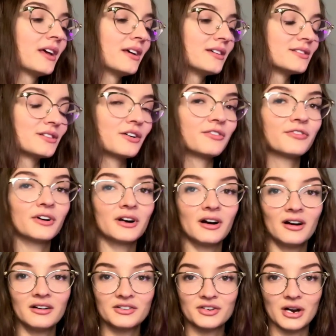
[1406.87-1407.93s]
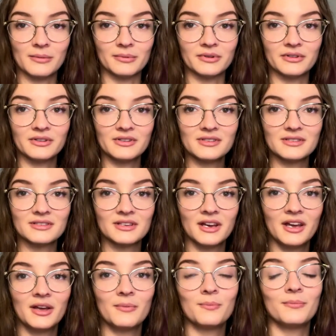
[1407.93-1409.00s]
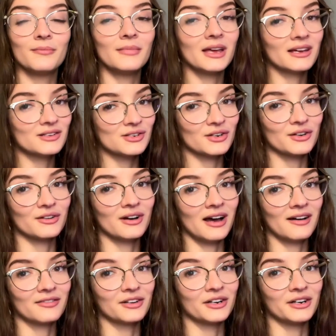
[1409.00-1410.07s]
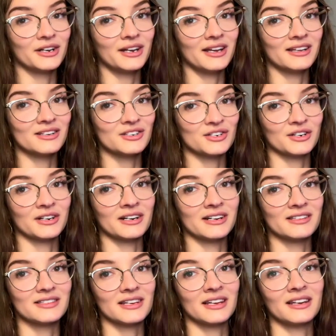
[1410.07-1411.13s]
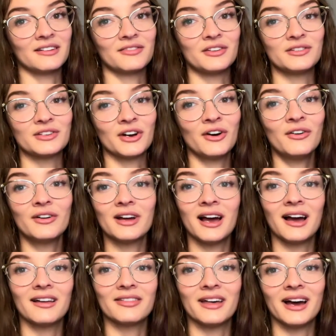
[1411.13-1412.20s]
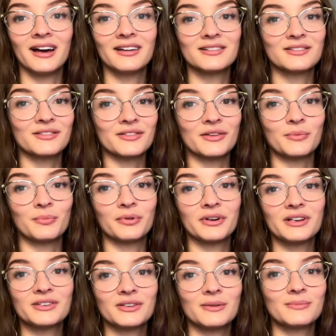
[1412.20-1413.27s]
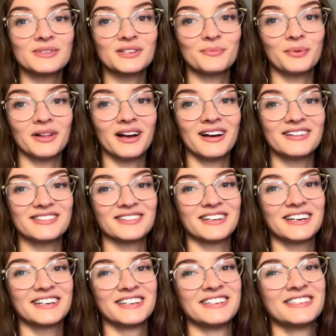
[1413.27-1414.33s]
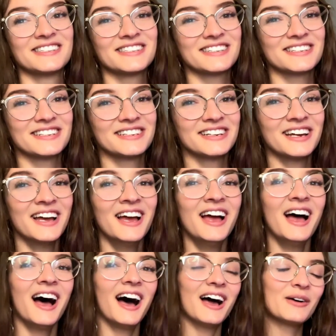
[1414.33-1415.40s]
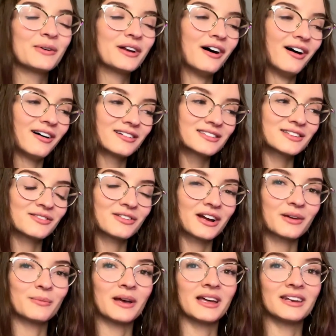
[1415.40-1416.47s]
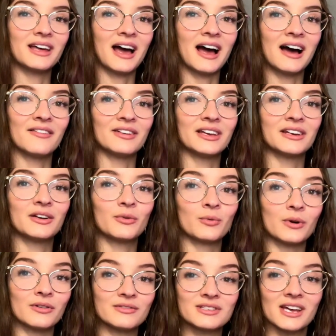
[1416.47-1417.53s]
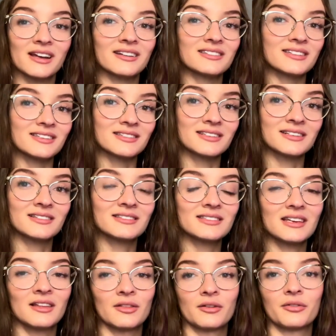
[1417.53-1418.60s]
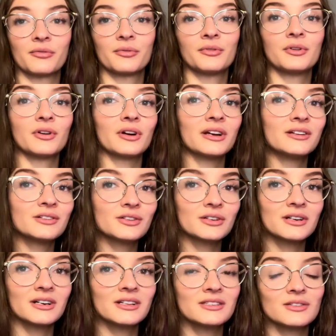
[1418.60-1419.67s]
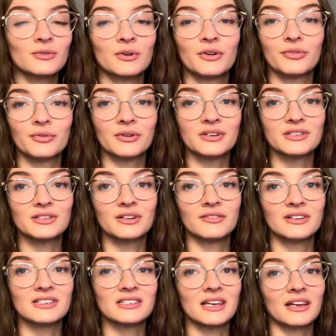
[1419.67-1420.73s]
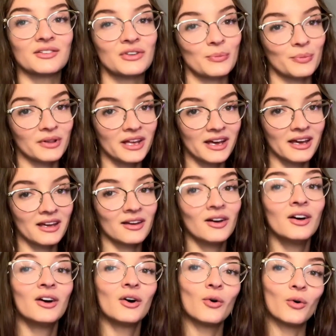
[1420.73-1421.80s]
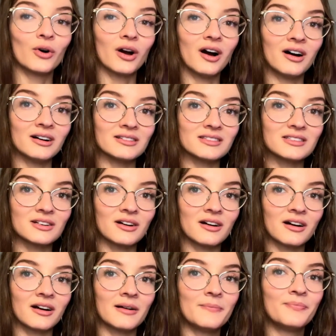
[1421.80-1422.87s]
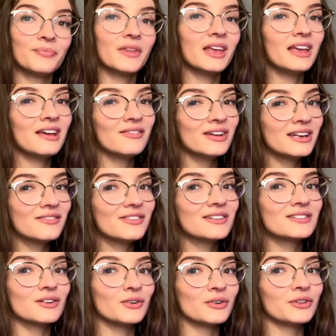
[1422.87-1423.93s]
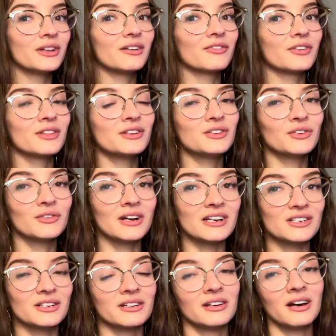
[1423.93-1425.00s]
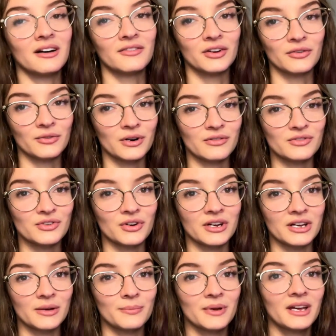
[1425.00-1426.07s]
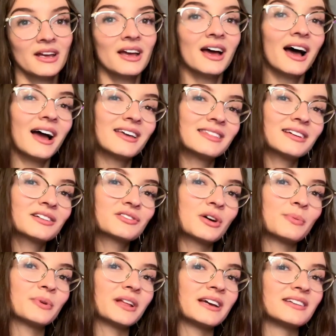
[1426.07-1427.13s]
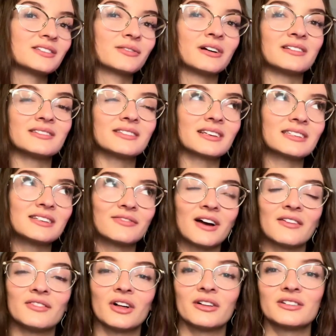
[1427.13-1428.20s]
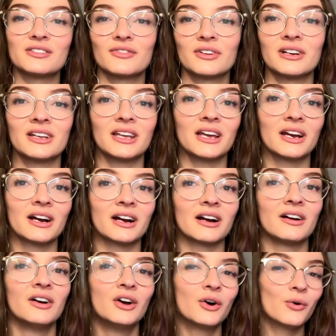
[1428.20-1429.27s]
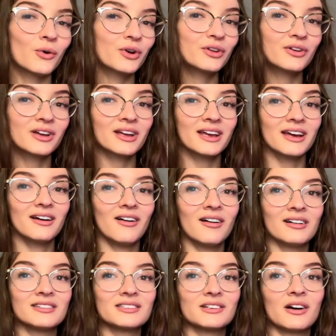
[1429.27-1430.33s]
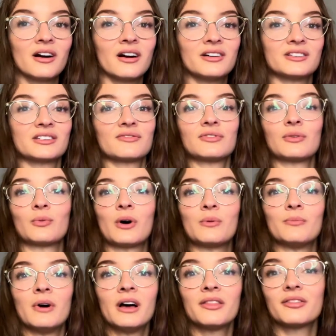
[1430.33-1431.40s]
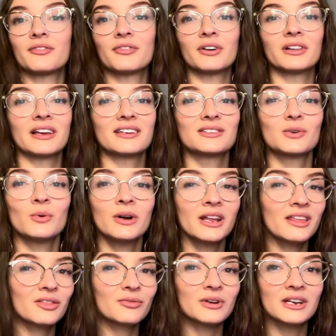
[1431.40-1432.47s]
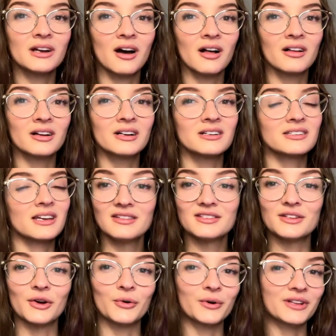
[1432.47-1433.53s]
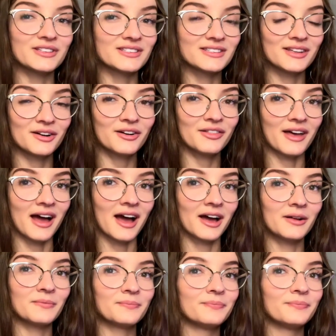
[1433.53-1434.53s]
So for car troubles, make sure you have good insurance, and if you don't, add that to the pre-trip supplies list. I would also recommend having roadside assistance either through your insurance or through a service like AAA or OnStar, even if it's only for the duration of your road trip. I think AAA is around $65 for a year, or you can get OnStar just for 1 month for like $23. So consider that.